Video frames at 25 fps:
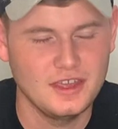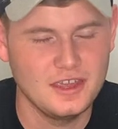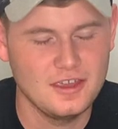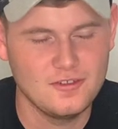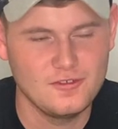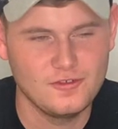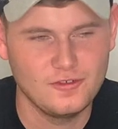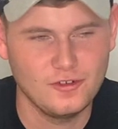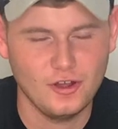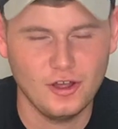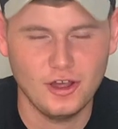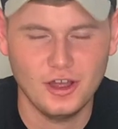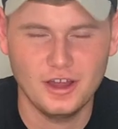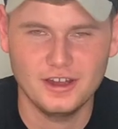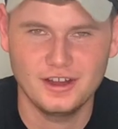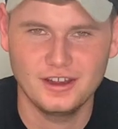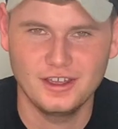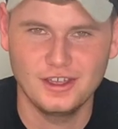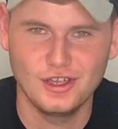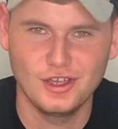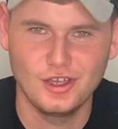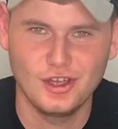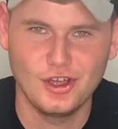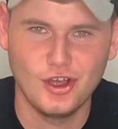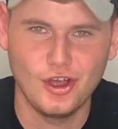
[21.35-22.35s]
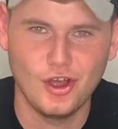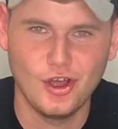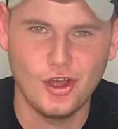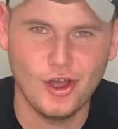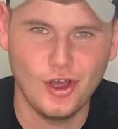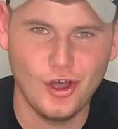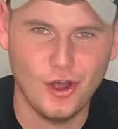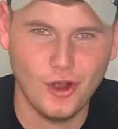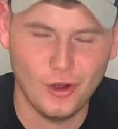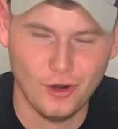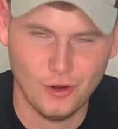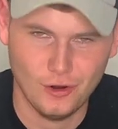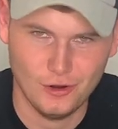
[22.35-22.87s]
they fought
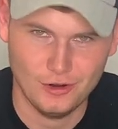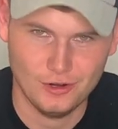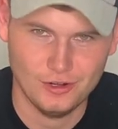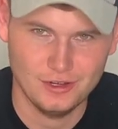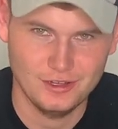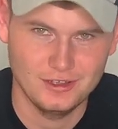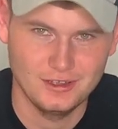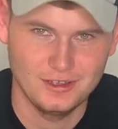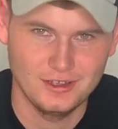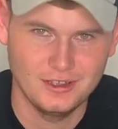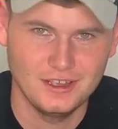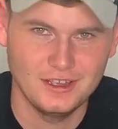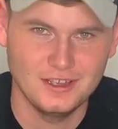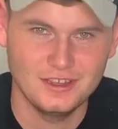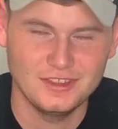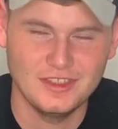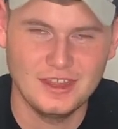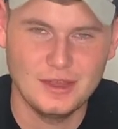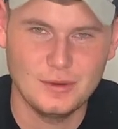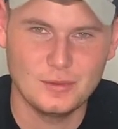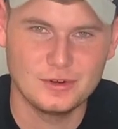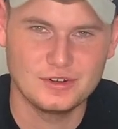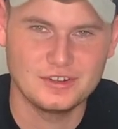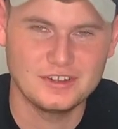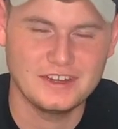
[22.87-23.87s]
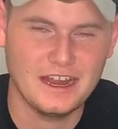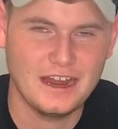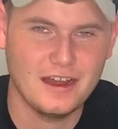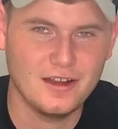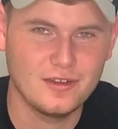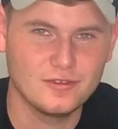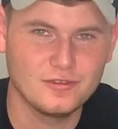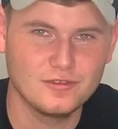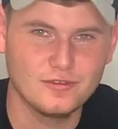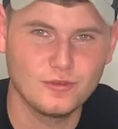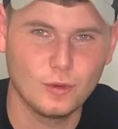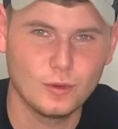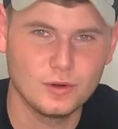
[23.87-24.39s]
hard. They were
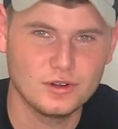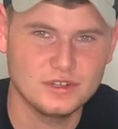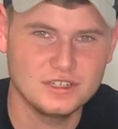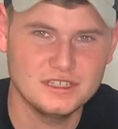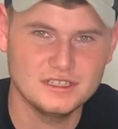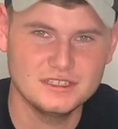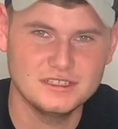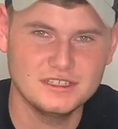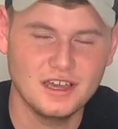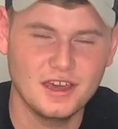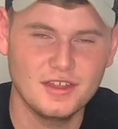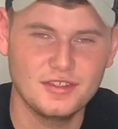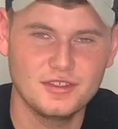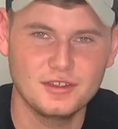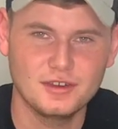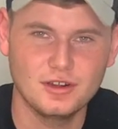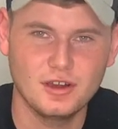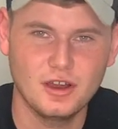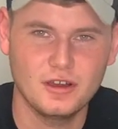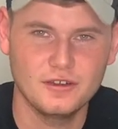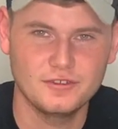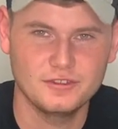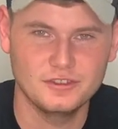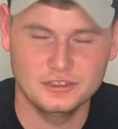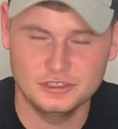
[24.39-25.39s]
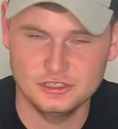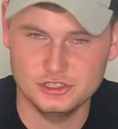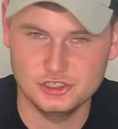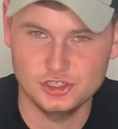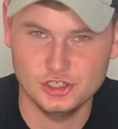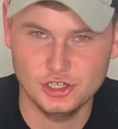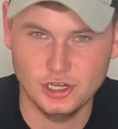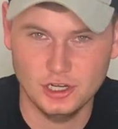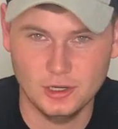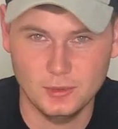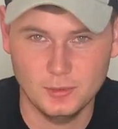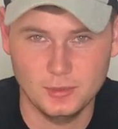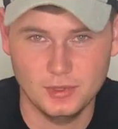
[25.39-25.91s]
down 14 0 off the
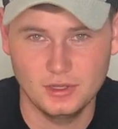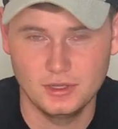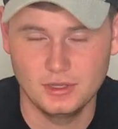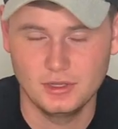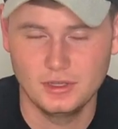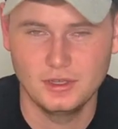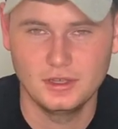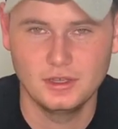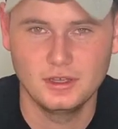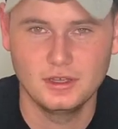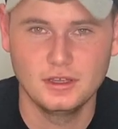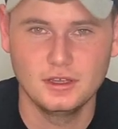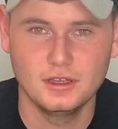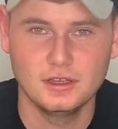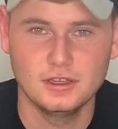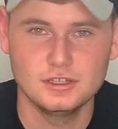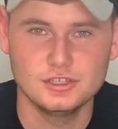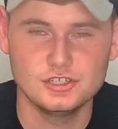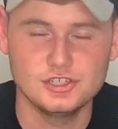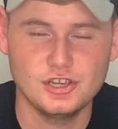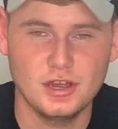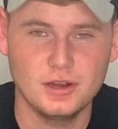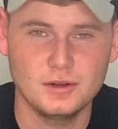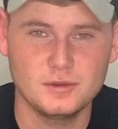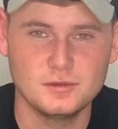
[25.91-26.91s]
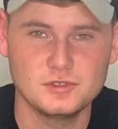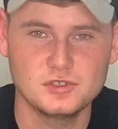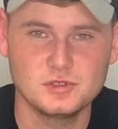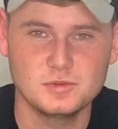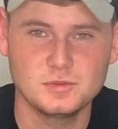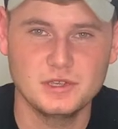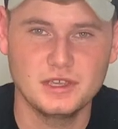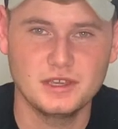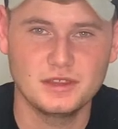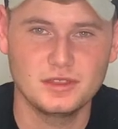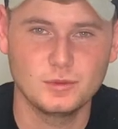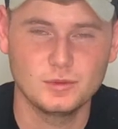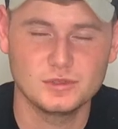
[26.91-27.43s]
jump. Jonnu
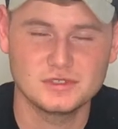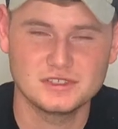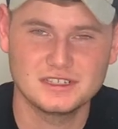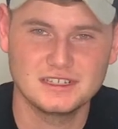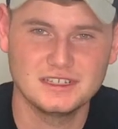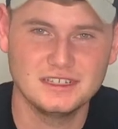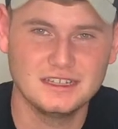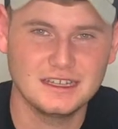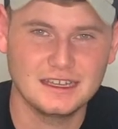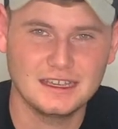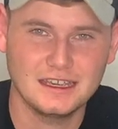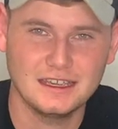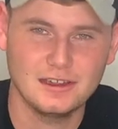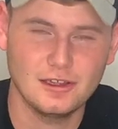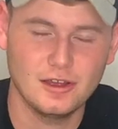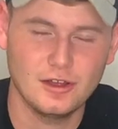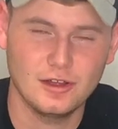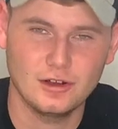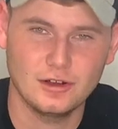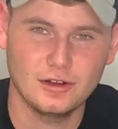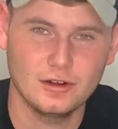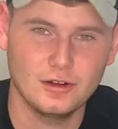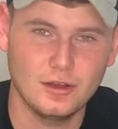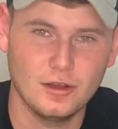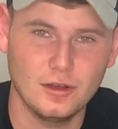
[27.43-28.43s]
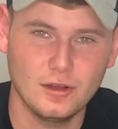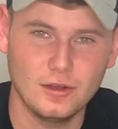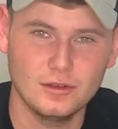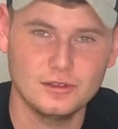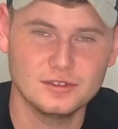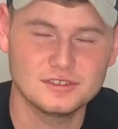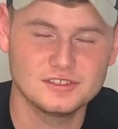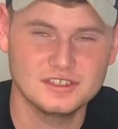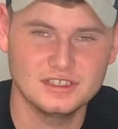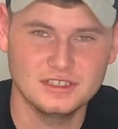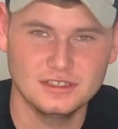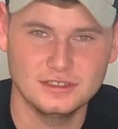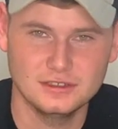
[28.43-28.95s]
Smith was clicking on all
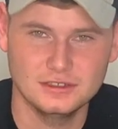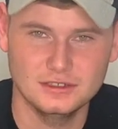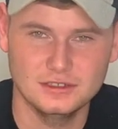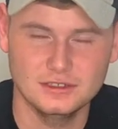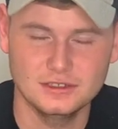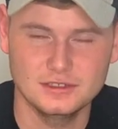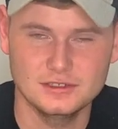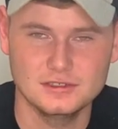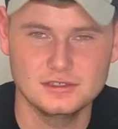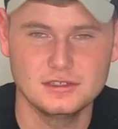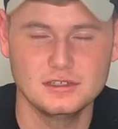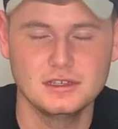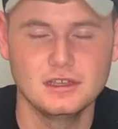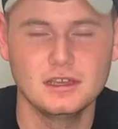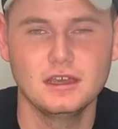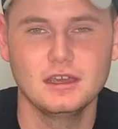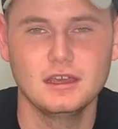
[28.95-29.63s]
cylinders.